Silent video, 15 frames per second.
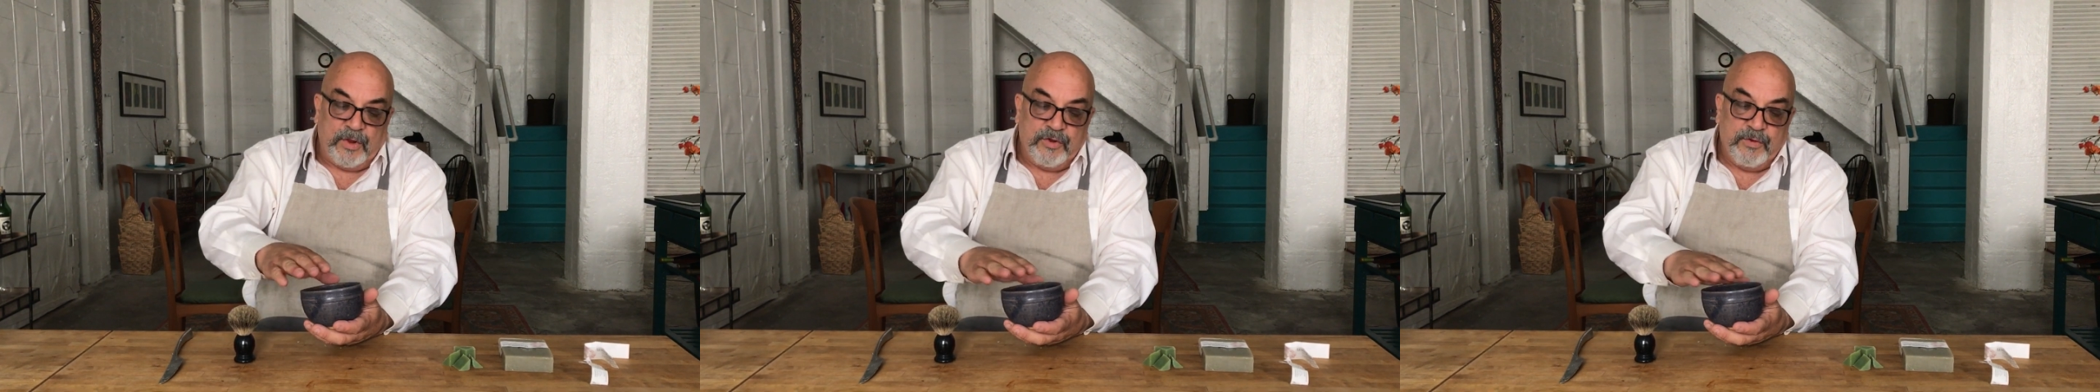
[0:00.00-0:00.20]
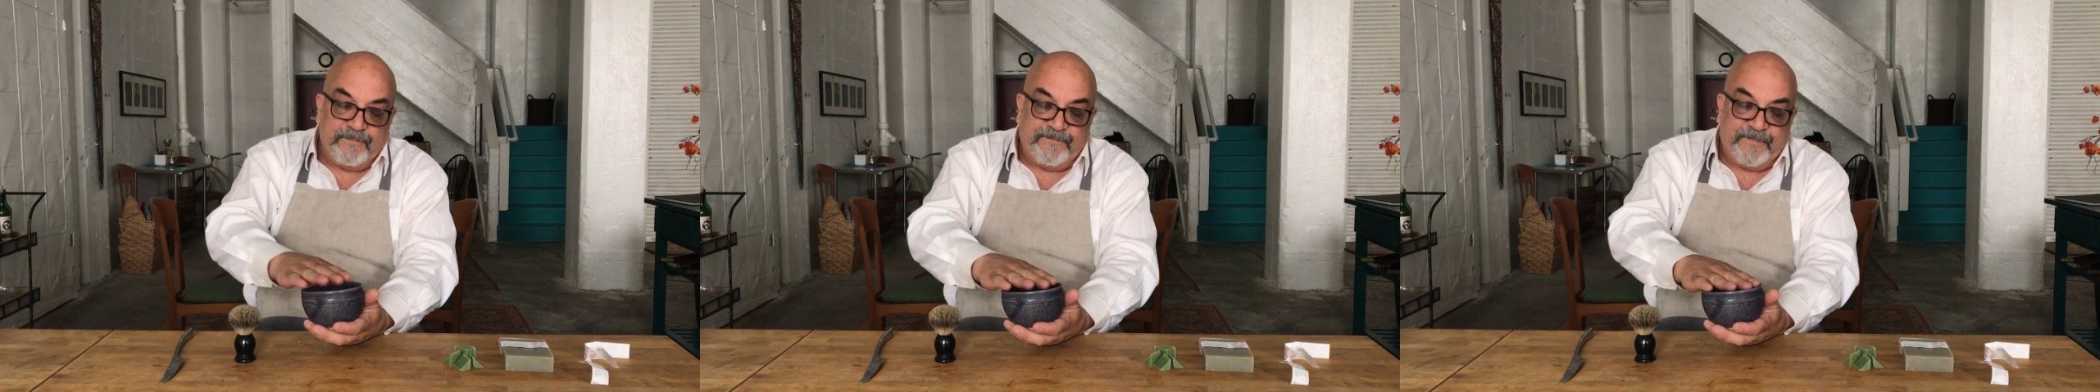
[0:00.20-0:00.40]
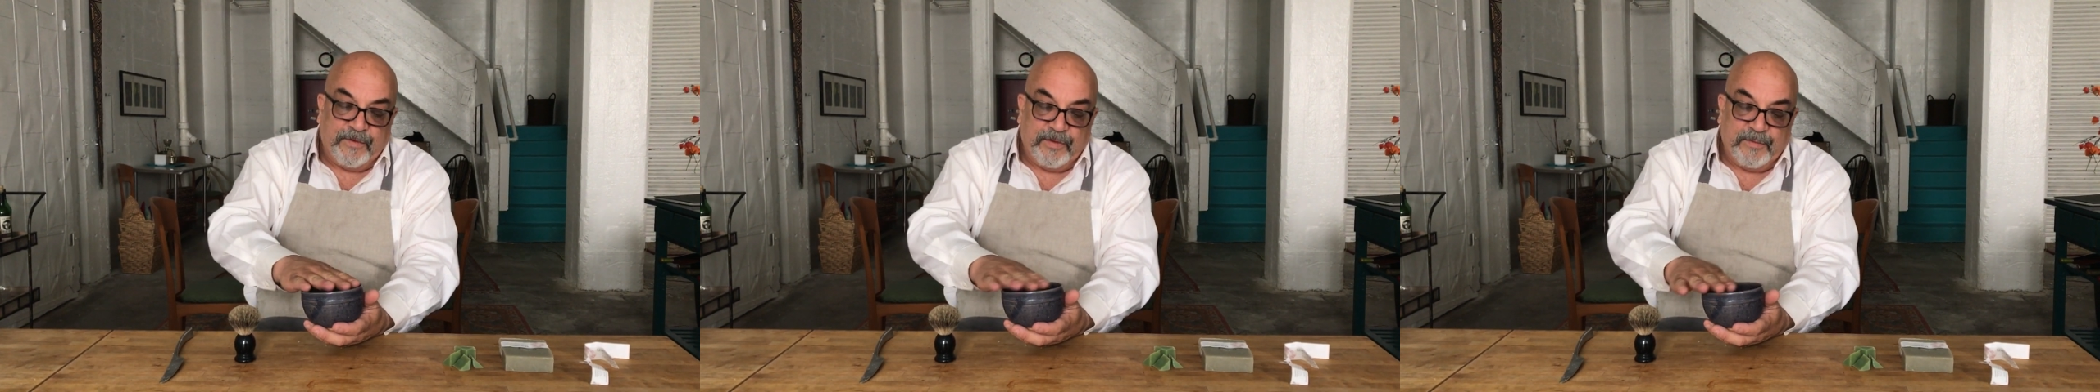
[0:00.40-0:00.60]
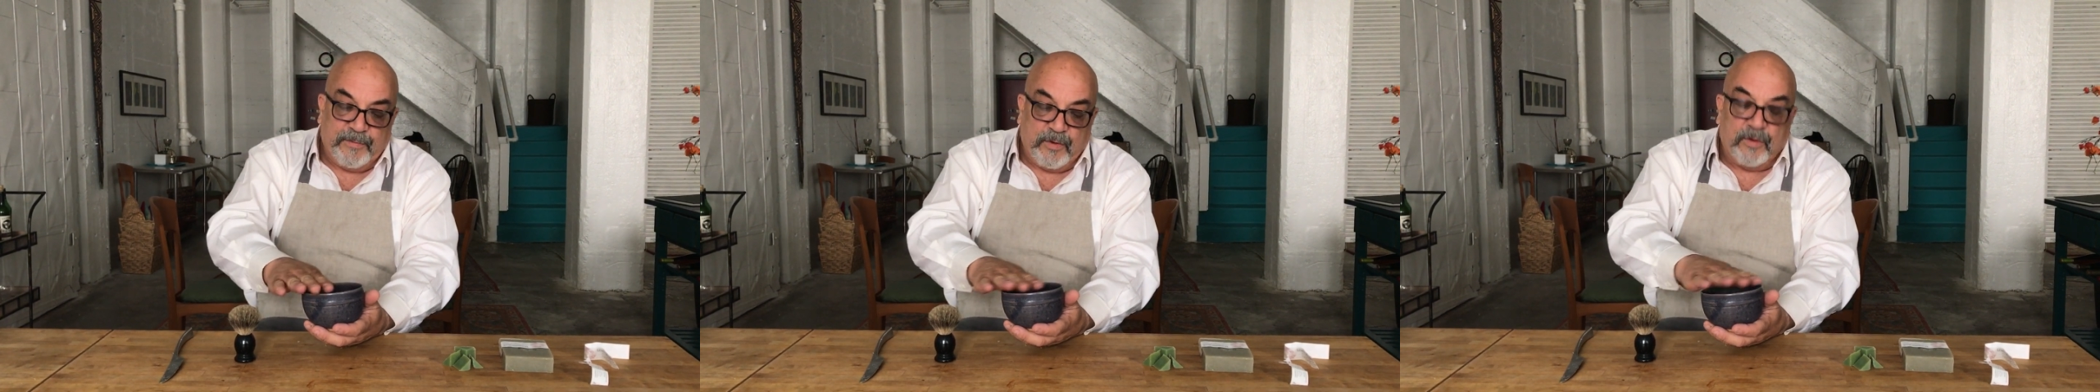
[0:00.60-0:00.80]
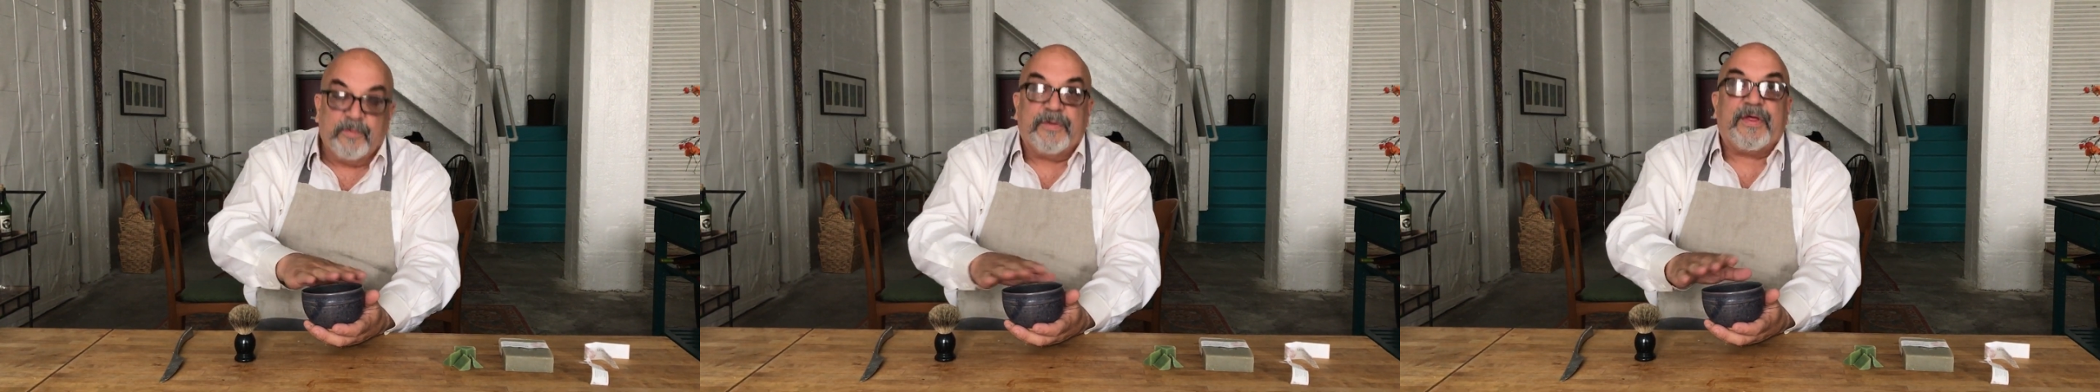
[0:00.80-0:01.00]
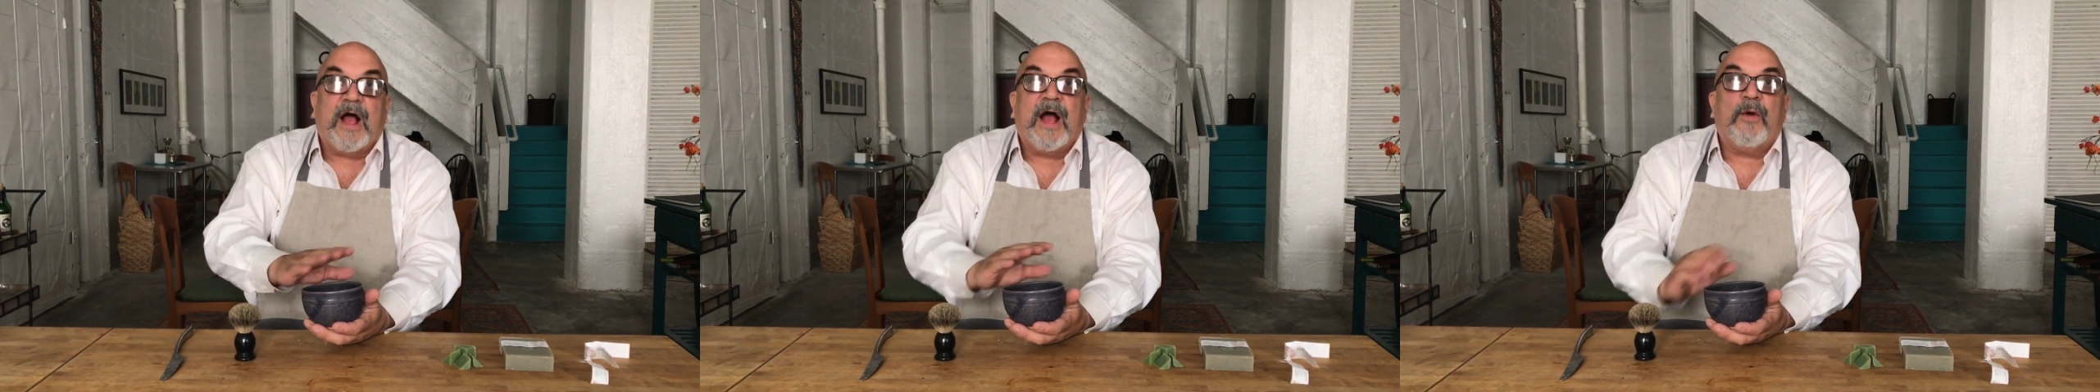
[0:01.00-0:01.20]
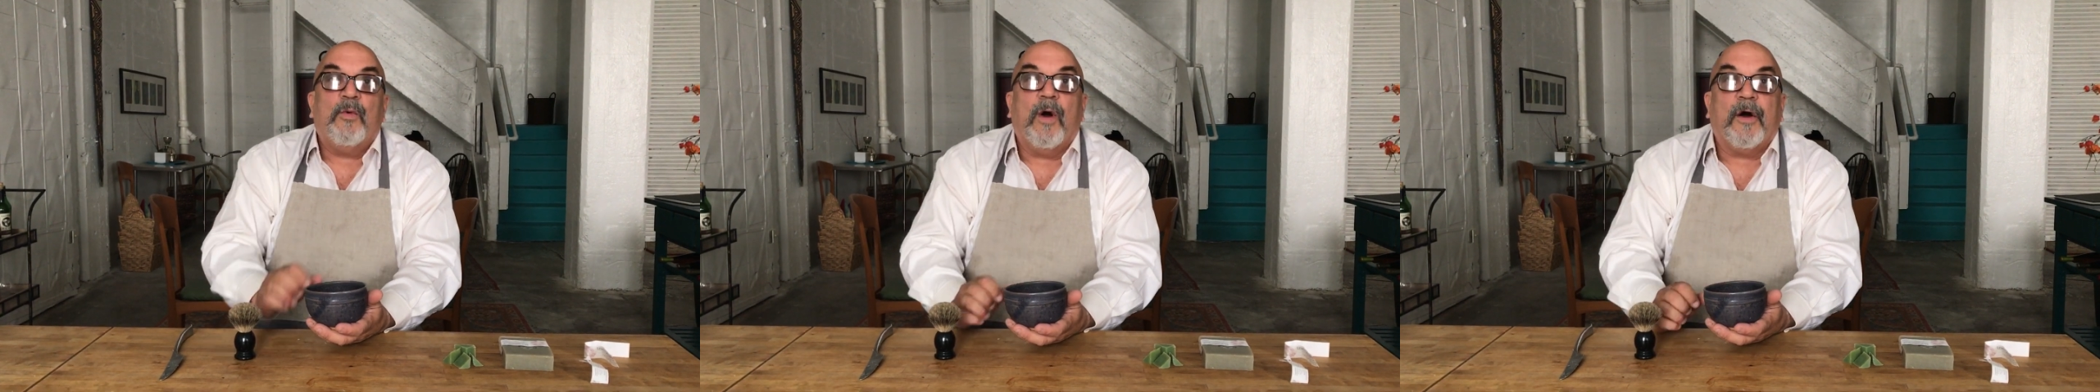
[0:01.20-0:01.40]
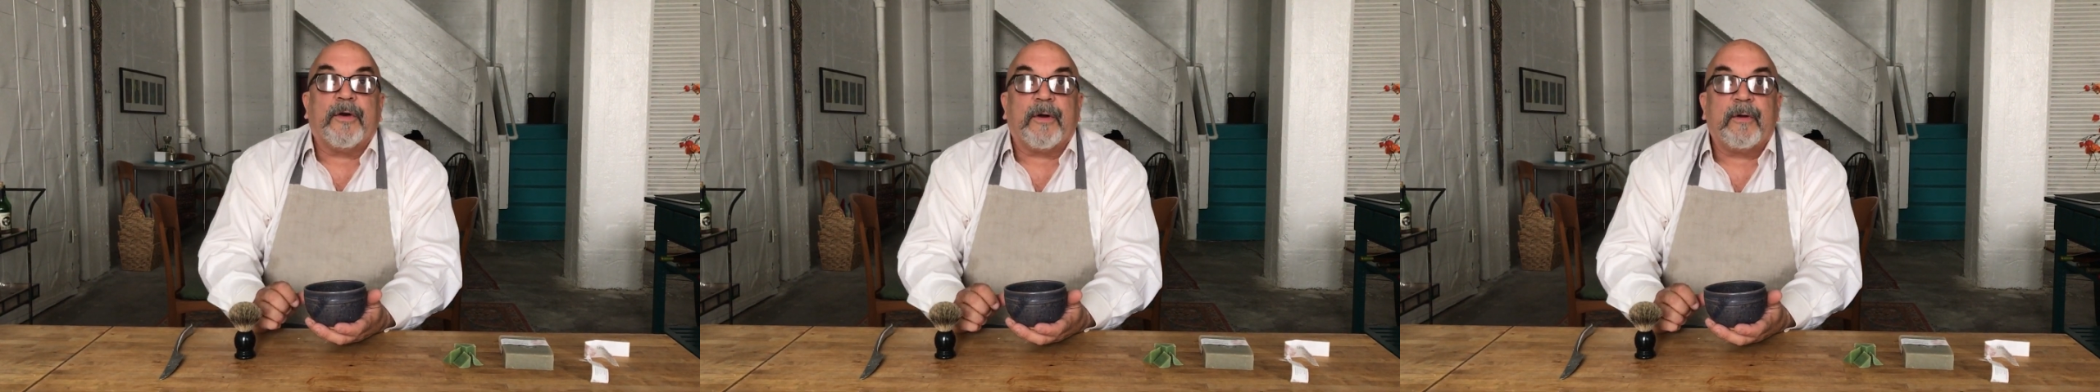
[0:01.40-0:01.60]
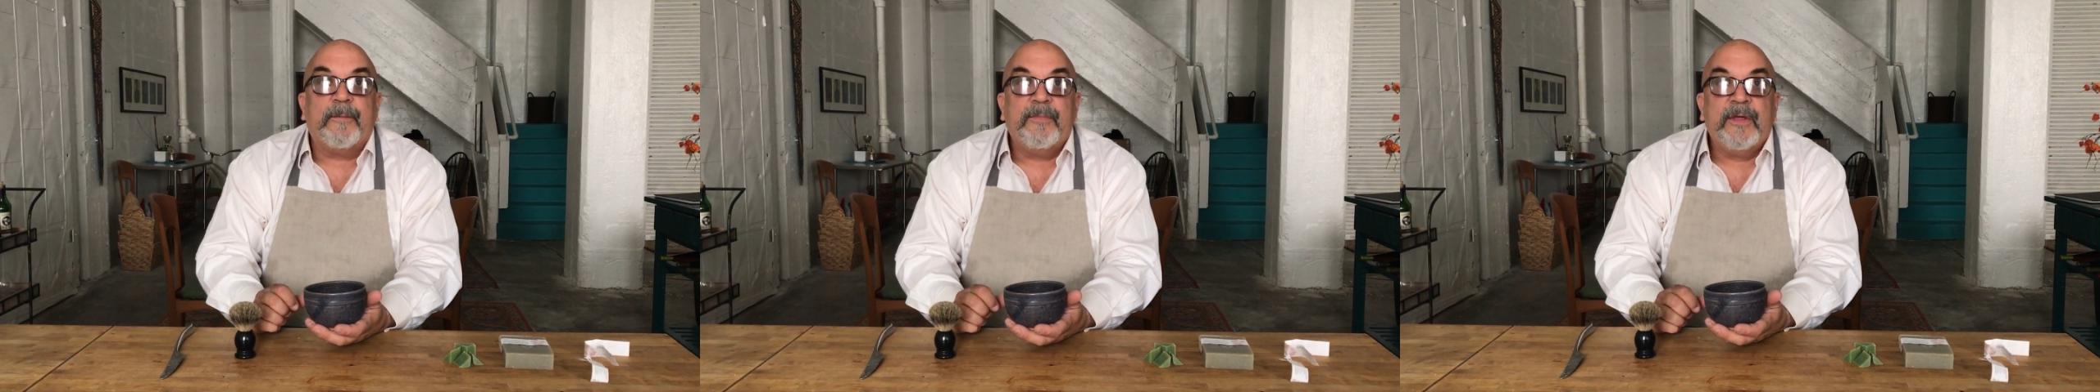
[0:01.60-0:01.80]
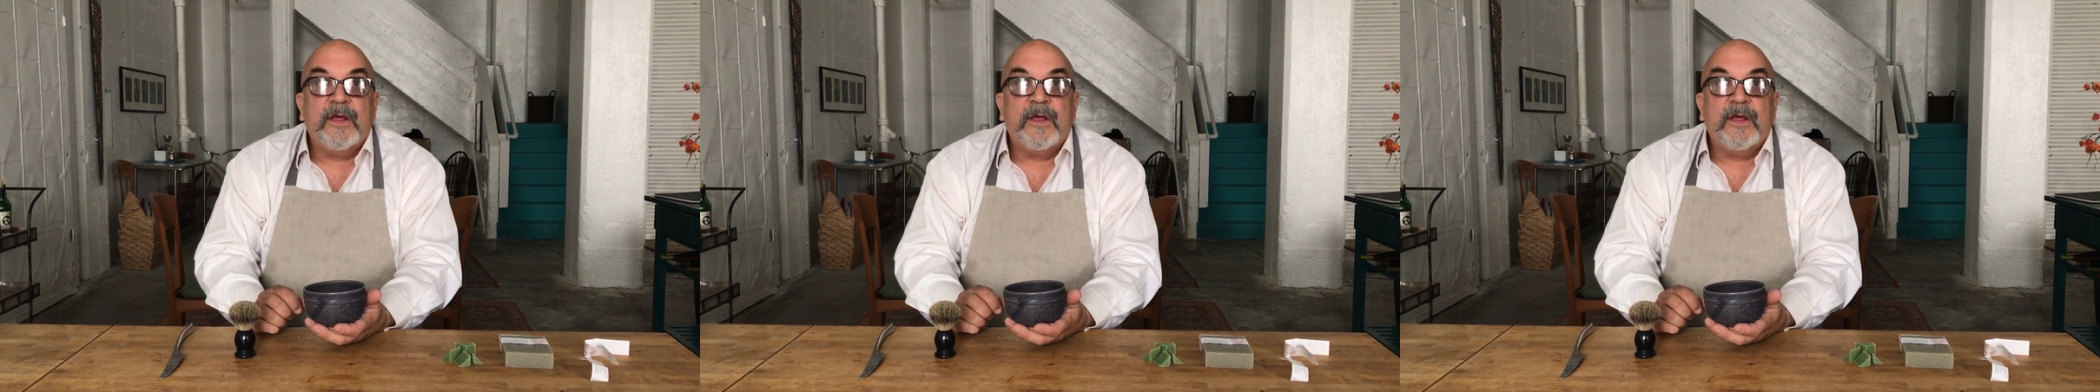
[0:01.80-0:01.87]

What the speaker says: you fill the bowl with hot water